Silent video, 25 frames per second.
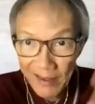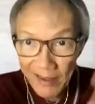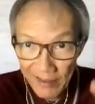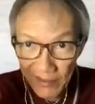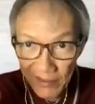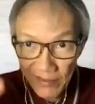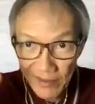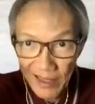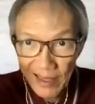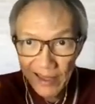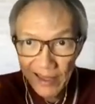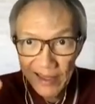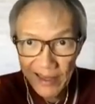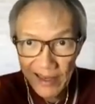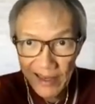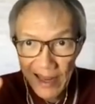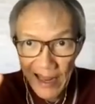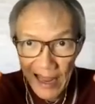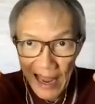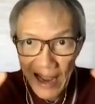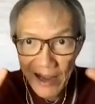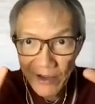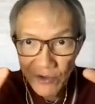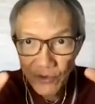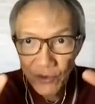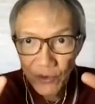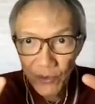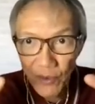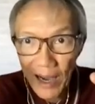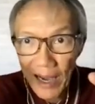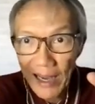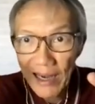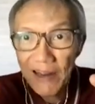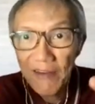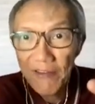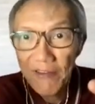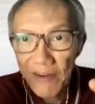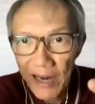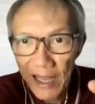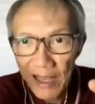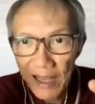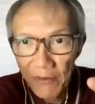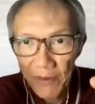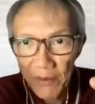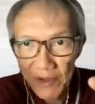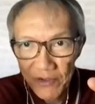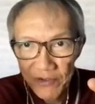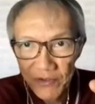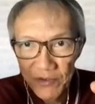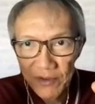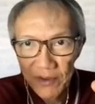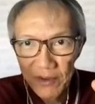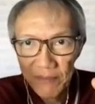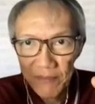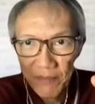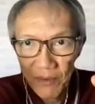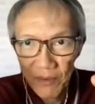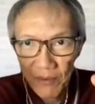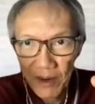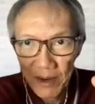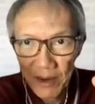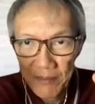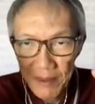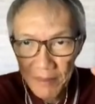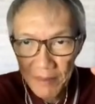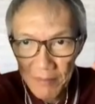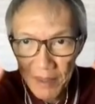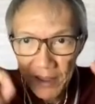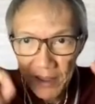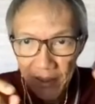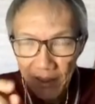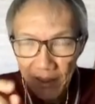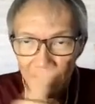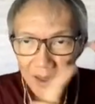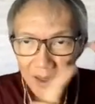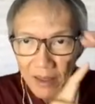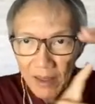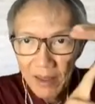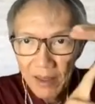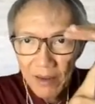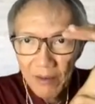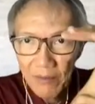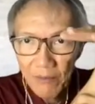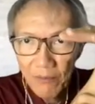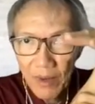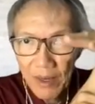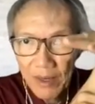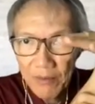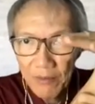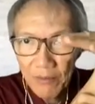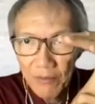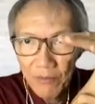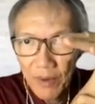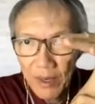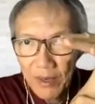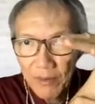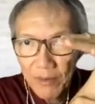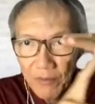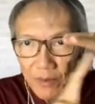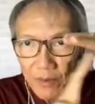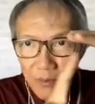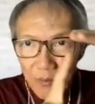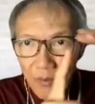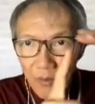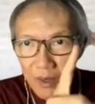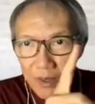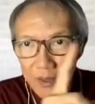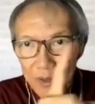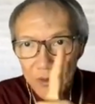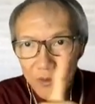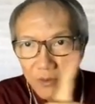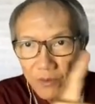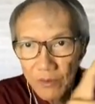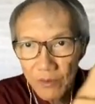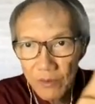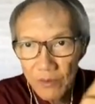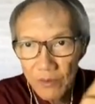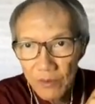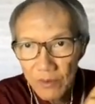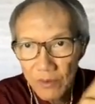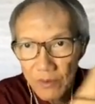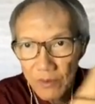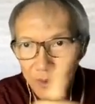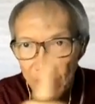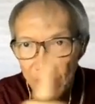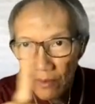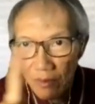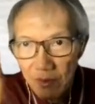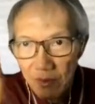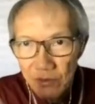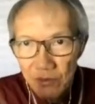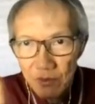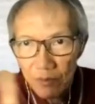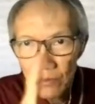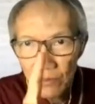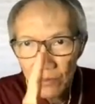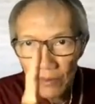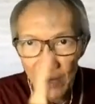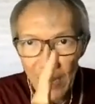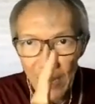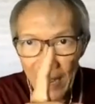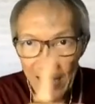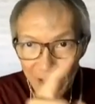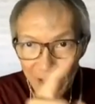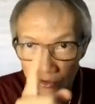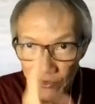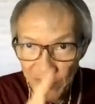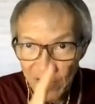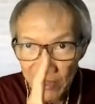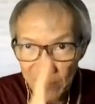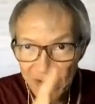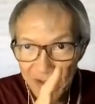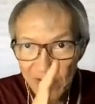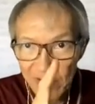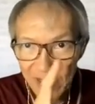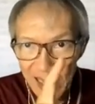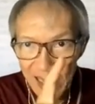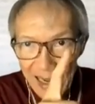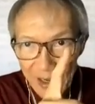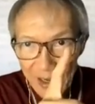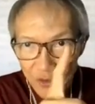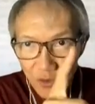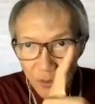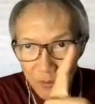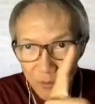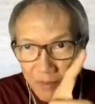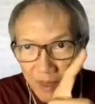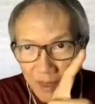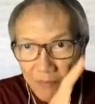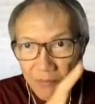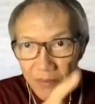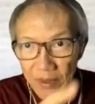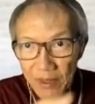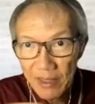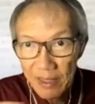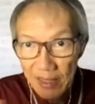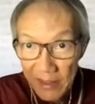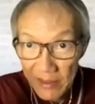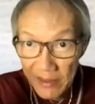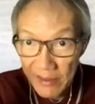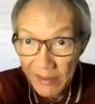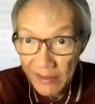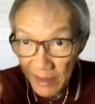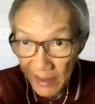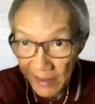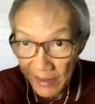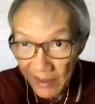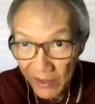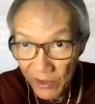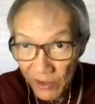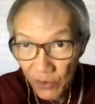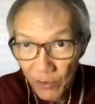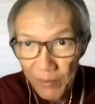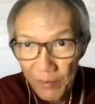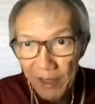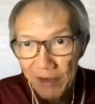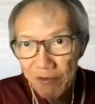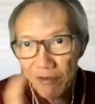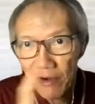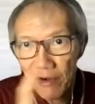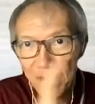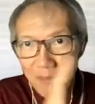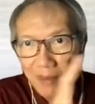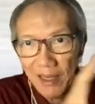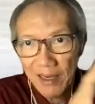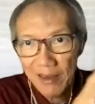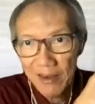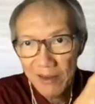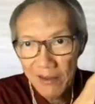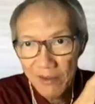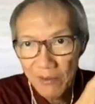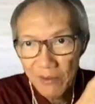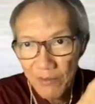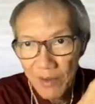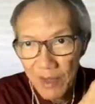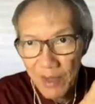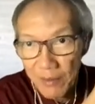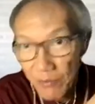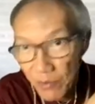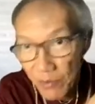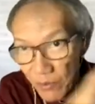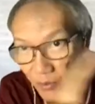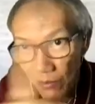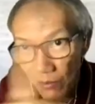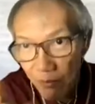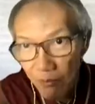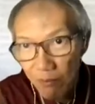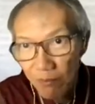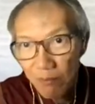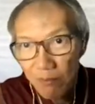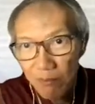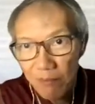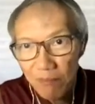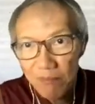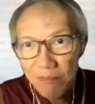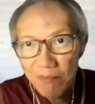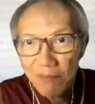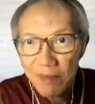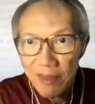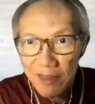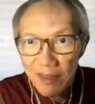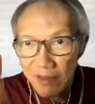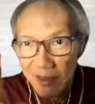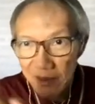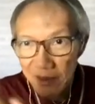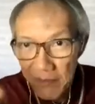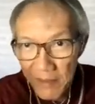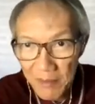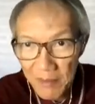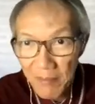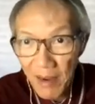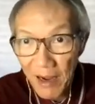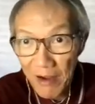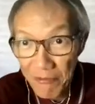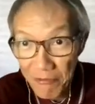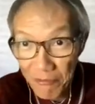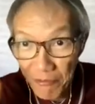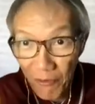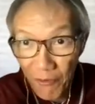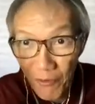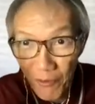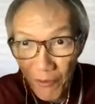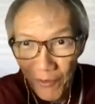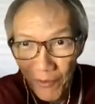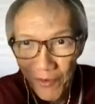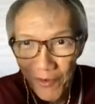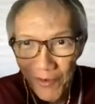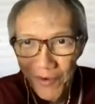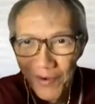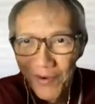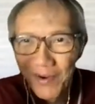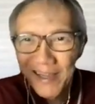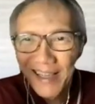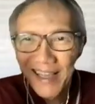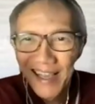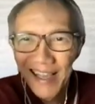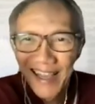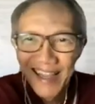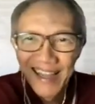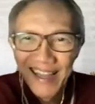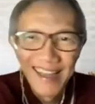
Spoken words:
Okay, in actual high-level language programming, but when we want to access the actual memory in 32-bit format, we have to increment by 4. Okay.